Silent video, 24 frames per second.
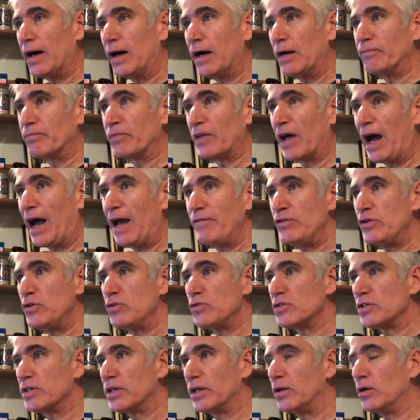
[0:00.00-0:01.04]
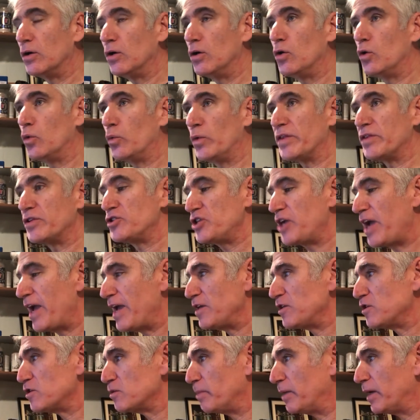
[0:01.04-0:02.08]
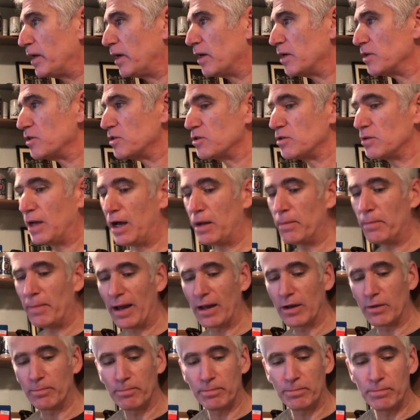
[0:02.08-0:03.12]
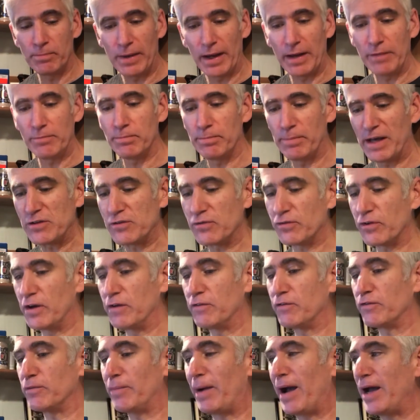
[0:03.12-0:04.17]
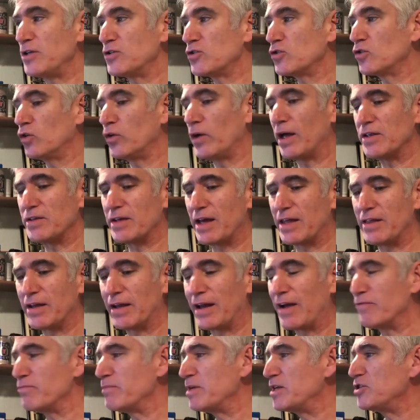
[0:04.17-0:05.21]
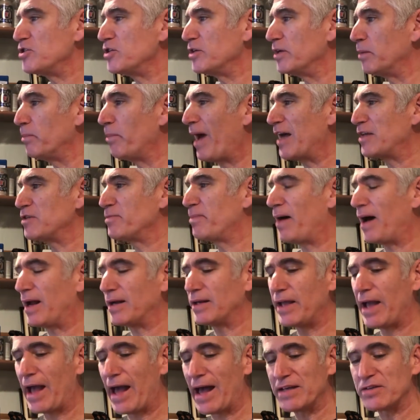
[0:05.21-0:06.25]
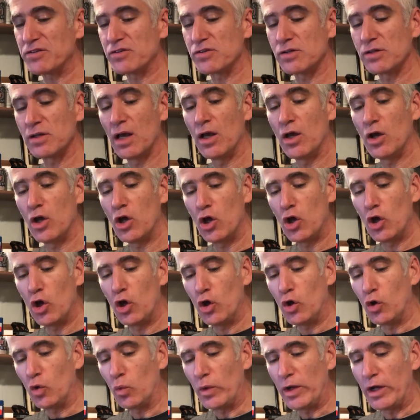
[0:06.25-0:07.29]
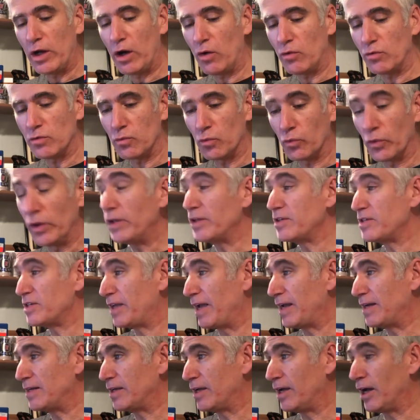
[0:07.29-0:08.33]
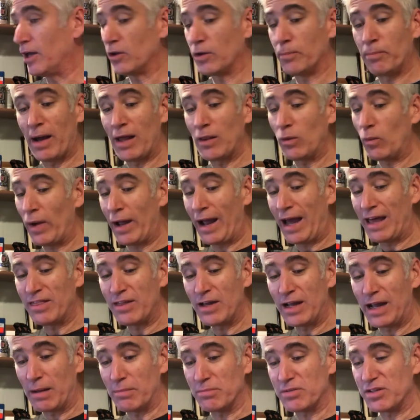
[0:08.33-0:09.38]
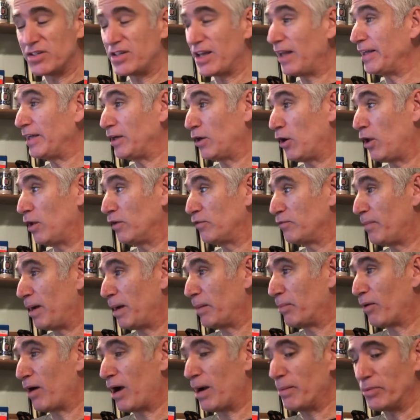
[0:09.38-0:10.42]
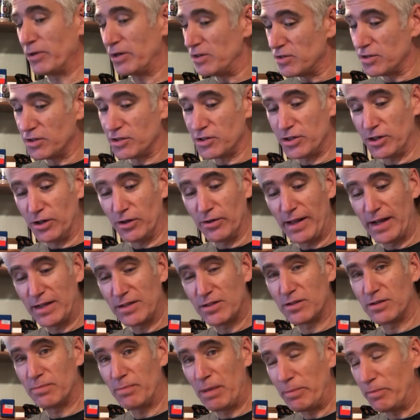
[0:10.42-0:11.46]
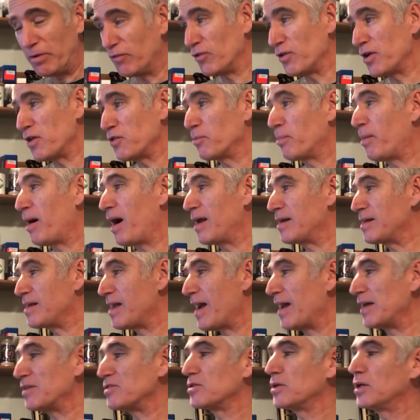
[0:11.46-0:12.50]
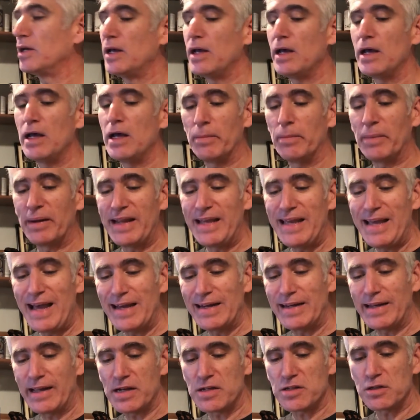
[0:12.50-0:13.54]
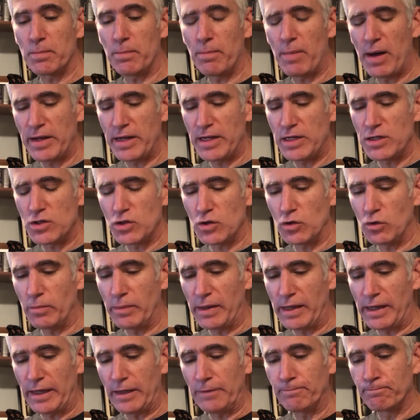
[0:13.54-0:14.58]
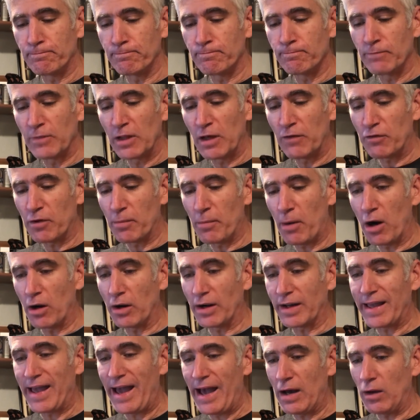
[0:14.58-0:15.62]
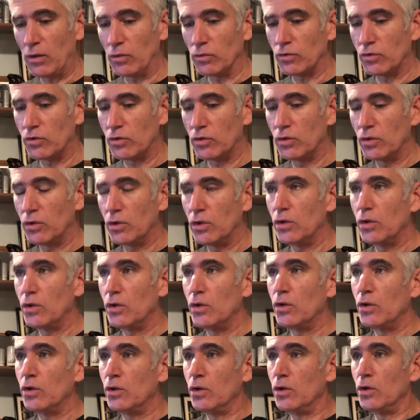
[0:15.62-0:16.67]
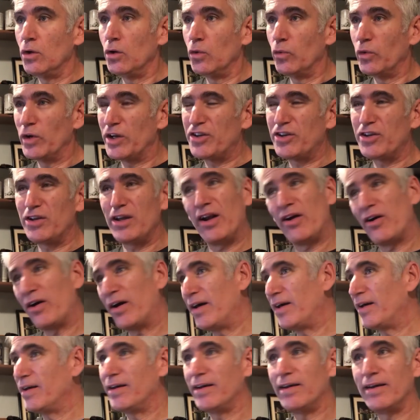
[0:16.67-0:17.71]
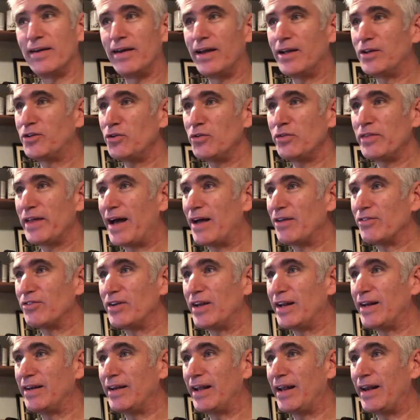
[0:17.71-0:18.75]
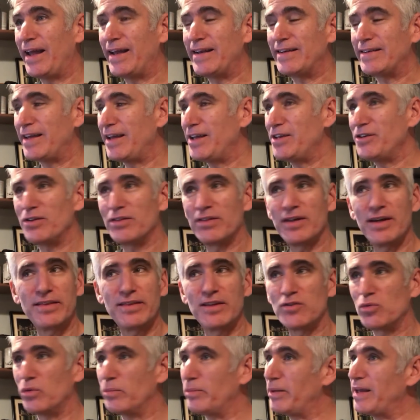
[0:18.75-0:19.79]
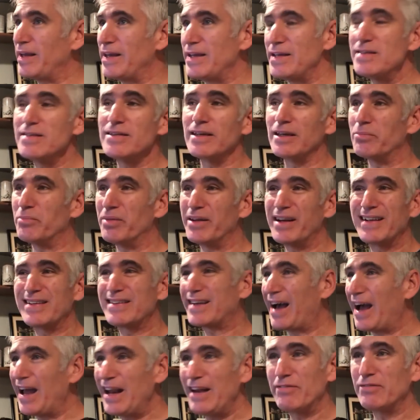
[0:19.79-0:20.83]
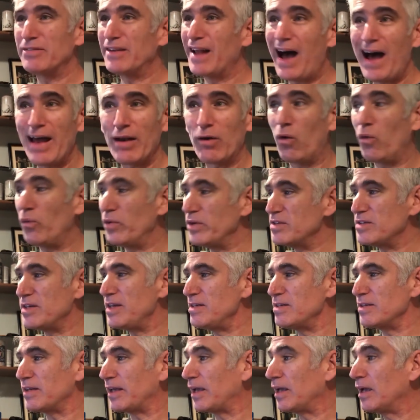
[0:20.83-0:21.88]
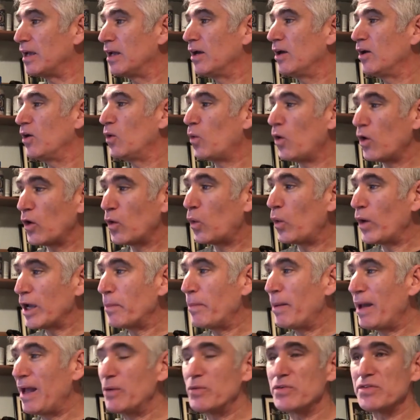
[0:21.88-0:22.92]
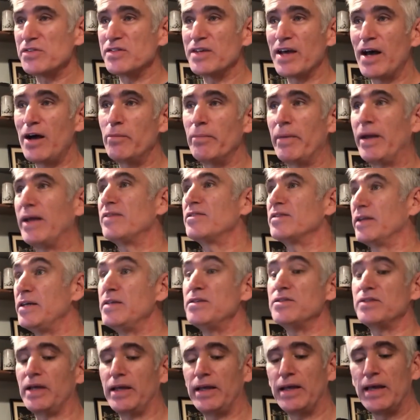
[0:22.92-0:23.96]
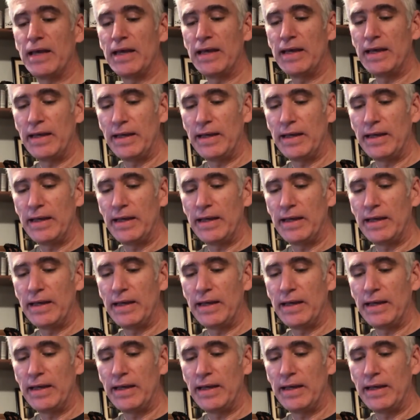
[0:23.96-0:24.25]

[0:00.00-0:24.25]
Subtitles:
I've used it with Chase because my best friend from high school, as I think I've mentioned in past podcasts, we own real estate together. By the way, I think I'm selling all of my properties this year. That's maybe for another podcast. But he had to get some money to me from our account, which, in 2018, you think this would be easy, but it's kind of not always easy. Well, Quick Pay with Zelle makes it easy.